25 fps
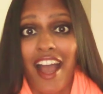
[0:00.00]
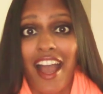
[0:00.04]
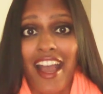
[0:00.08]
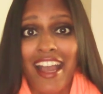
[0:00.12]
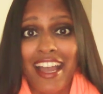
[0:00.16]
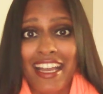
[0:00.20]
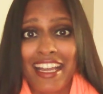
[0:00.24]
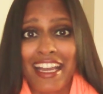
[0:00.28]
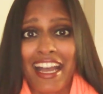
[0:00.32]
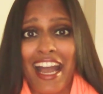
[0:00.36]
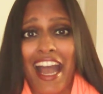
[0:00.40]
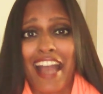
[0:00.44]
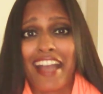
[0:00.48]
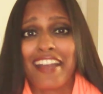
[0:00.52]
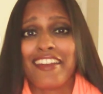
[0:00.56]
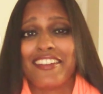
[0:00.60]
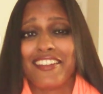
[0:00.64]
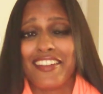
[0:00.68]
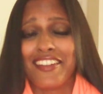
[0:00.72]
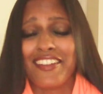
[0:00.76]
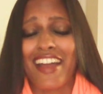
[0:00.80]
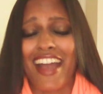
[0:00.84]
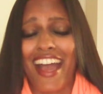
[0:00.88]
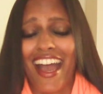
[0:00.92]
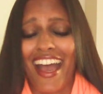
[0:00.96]
I,
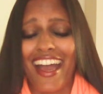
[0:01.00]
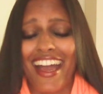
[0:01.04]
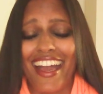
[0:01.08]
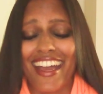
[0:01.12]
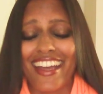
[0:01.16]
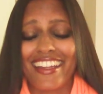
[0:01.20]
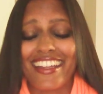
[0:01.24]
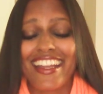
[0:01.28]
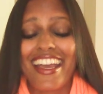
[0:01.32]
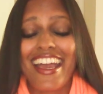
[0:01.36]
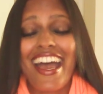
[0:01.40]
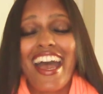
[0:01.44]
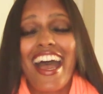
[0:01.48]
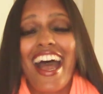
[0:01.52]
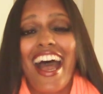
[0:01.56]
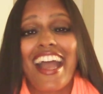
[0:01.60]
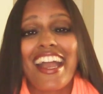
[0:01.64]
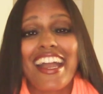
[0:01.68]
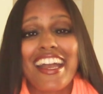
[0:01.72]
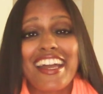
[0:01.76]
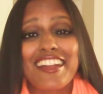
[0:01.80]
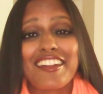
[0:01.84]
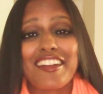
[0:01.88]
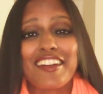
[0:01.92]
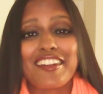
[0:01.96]
had, I
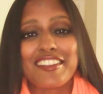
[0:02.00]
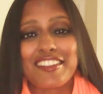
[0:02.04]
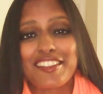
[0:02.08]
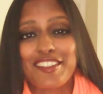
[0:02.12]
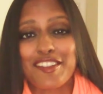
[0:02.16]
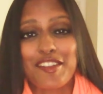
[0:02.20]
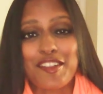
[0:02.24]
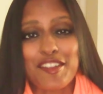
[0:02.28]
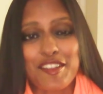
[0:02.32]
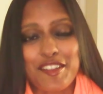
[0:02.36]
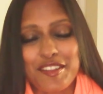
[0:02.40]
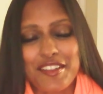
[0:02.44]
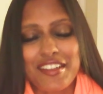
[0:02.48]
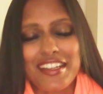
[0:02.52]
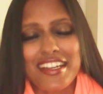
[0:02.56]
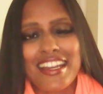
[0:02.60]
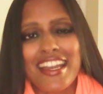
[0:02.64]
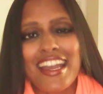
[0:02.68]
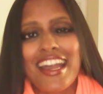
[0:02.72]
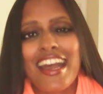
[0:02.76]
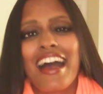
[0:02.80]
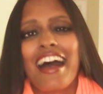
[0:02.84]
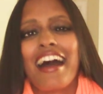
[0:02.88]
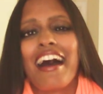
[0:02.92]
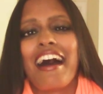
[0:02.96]
had a
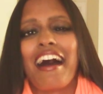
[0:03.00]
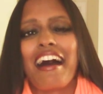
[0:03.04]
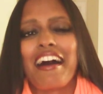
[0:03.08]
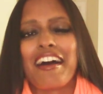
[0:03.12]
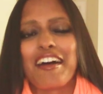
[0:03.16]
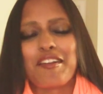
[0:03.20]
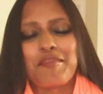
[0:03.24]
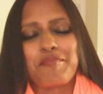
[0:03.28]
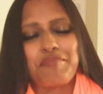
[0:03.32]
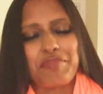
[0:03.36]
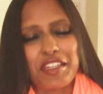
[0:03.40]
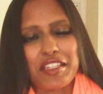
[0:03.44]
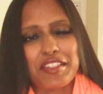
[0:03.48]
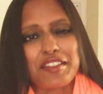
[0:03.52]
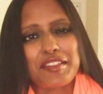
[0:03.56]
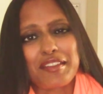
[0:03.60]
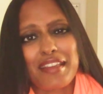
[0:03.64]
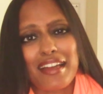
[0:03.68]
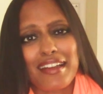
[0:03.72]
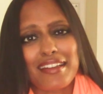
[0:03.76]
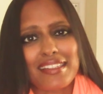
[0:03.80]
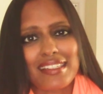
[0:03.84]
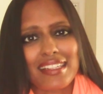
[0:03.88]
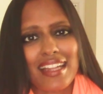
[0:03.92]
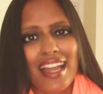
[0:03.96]
surgery um, in
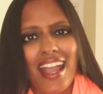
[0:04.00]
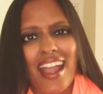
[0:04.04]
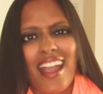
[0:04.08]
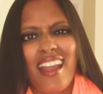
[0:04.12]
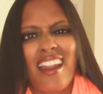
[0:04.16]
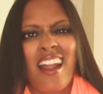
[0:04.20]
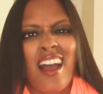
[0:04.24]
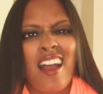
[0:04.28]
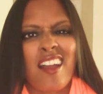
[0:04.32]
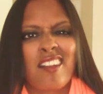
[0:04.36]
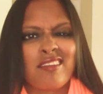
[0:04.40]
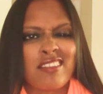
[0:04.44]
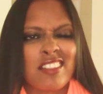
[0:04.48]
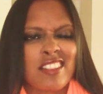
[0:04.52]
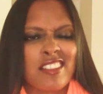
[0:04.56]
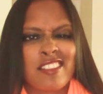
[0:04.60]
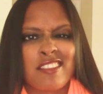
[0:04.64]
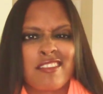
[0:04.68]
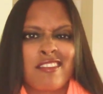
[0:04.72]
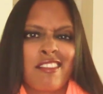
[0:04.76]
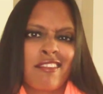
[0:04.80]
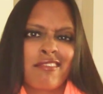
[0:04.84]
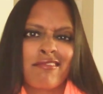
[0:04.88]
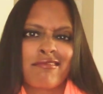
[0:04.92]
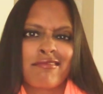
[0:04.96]
2008. I just,
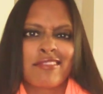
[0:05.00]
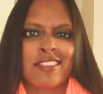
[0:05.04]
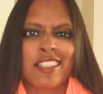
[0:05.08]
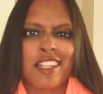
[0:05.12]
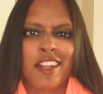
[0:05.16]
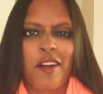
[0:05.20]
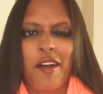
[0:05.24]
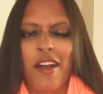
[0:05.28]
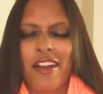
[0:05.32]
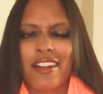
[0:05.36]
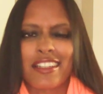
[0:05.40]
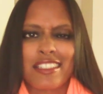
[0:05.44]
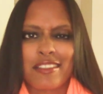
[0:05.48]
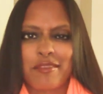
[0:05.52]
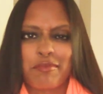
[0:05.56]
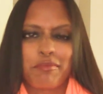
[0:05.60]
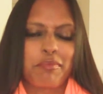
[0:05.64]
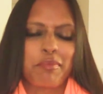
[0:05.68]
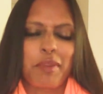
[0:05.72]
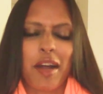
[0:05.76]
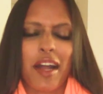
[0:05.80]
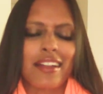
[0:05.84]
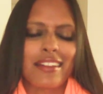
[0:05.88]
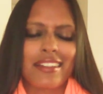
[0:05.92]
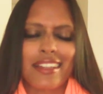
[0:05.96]
you know, I didn't
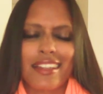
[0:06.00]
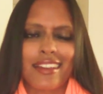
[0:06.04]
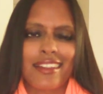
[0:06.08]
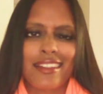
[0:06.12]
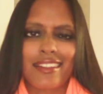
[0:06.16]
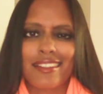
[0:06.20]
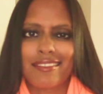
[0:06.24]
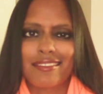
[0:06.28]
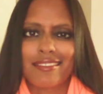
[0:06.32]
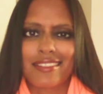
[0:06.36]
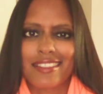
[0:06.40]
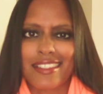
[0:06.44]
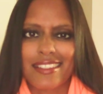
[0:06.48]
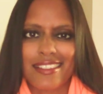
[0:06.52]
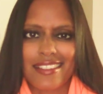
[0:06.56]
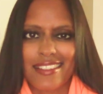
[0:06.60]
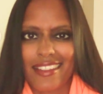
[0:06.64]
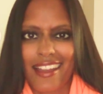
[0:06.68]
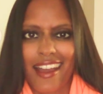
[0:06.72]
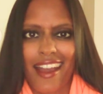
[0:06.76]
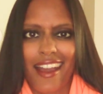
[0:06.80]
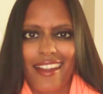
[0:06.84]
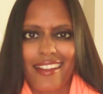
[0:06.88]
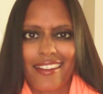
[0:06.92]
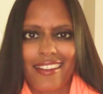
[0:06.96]
button it since
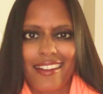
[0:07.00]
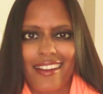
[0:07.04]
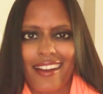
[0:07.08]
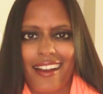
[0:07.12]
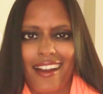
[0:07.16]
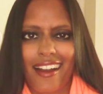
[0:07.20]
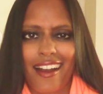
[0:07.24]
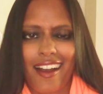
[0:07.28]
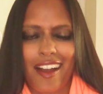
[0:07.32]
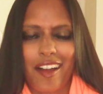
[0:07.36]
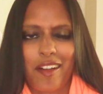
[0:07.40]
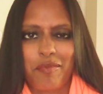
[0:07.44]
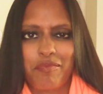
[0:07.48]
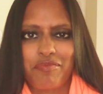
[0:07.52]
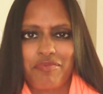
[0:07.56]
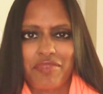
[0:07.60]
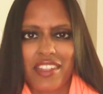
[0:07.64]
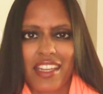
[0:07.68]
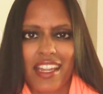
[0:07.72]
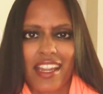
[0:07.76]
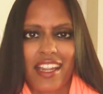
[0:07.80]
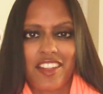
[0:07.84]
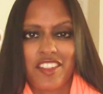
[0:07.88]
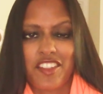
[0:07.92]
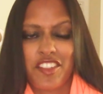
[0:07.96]
then. Um, and
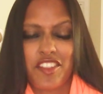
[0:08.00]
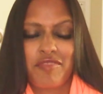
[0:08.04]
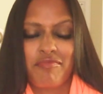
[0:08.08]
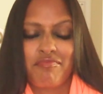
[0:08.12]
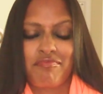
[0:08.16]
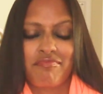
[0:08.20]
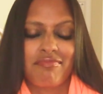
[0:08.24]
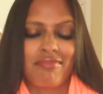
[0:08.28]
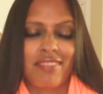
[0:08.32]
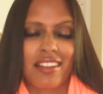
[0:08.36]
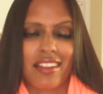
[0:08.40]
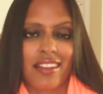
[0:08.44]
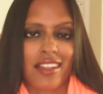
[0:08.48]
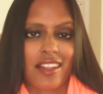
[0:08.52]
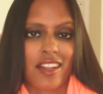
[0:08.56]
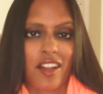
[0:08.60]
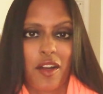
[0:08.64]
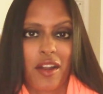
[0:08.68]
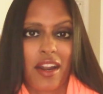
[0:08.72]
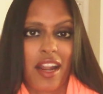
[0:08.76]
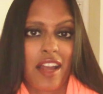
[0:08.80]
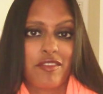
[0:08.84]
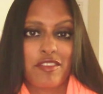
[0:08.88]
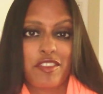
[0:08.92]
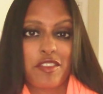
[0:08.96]
I just, you know,
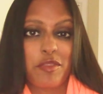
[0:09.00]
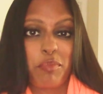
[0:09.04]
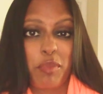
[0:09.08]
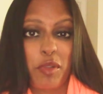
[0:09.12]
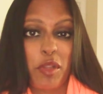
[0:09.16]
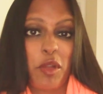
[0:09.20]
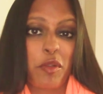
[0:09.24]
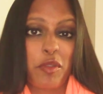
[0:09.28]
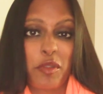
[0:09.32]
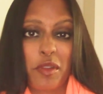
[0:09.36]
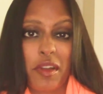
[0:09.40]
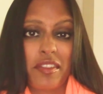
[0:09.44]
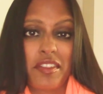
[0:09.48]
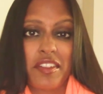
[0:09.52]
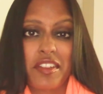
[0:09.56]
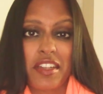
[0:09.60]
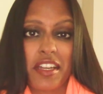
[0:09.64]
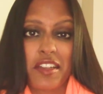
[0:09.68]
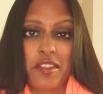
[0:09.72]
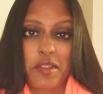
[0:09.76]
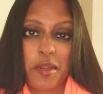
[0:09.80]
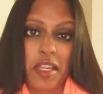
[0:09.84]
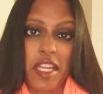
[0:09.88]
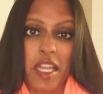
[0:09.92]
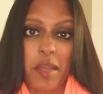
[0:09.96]
and I just blow it throughout the
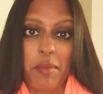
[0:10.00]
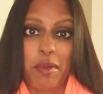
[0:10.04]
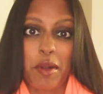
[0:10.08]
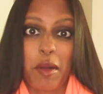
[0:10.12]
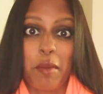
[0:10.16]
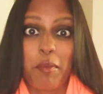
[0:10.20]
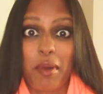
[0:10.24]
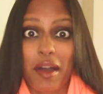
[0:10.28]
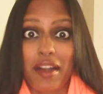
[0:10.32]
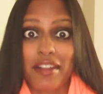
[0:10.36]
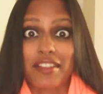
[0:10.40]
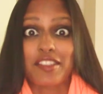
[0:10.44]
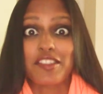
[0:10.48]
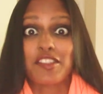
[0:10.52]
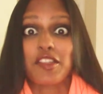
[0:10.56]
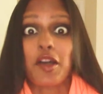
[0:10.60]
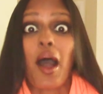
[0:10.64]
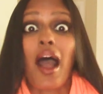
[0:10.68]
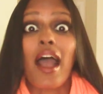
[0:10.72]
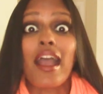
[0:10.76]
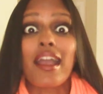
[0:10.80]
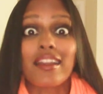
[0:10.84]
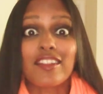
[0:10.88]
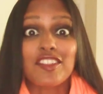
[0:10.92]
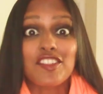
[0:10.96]
day, so I keep it unbuttoned. So
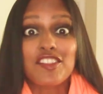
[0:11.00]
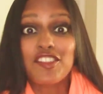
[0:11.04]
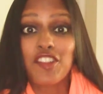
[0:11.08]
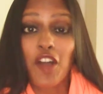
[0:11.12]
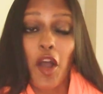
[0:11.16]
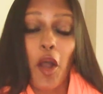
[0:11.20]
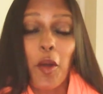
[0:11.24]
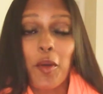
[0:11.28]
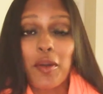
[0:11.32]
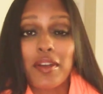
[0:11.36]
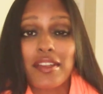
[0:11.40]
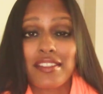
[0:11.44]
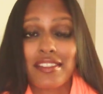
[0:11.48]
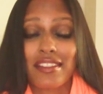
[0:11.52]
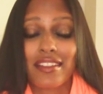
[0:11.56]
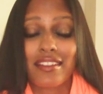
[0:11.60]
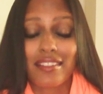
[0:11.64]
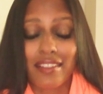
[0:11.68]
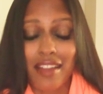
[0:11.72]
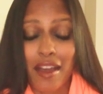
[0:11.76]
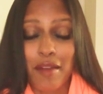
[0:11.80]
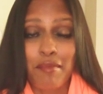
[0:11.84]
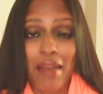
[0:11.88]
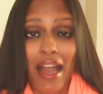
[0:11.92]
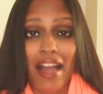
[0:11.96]
I just always
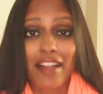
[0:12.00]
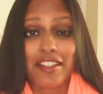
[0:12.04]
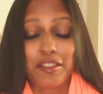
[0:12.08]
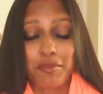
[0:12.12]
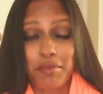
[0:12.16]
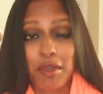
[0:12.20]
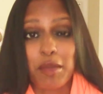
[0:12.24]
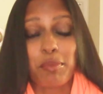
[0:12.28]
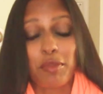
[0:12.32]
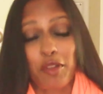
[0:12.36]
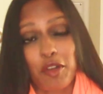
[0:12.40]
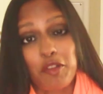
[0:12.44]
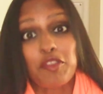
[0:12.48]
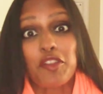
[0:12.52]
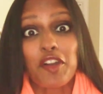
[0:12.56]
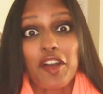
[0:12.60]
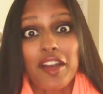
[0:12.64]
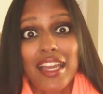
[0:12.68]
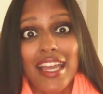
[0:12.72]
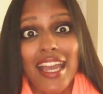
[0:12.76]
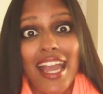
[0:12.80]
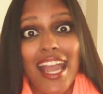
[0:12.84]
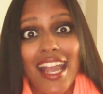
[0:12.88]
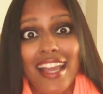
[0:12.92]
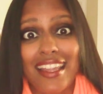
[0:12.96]
imagine people are
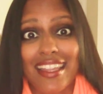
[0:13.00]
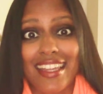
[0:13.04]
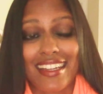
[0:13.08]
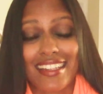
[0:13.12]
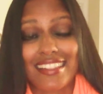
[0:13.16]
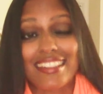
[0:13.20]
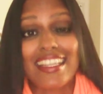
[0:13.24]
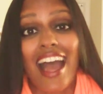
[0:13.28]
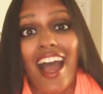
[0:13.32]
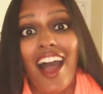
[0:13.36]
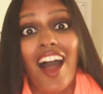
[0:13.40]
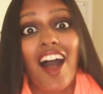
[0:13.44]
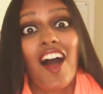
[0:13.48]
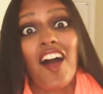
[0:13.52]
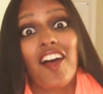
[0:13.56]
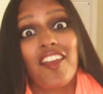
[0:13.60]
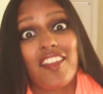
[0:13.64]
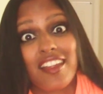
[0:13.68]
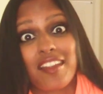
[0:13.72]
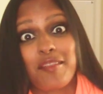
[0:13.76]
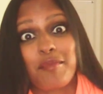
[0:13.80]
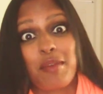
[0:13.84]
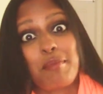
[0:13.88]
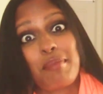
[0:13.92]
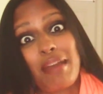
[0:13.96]
looking and they could tell
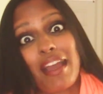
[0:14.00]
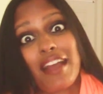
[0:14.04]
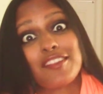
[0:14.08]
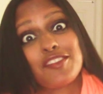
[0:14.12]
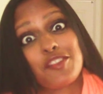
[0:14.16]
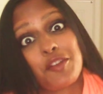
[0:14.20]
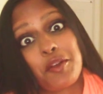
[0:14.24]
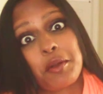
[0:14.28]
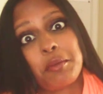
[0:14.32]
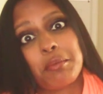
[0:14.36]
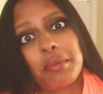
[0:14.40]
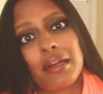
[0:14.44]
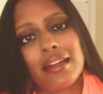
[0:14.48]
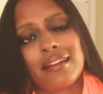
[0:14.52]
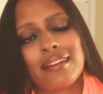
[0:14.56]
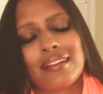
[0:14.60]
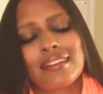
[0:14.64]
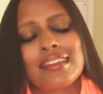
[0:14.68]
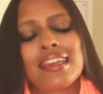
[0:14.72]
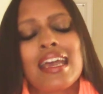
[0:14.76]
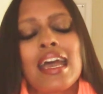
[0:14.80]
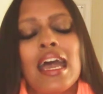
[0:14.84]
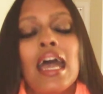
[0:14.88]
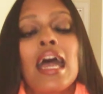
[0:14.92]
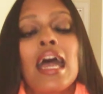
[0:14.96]
that my pants are unbuttoned.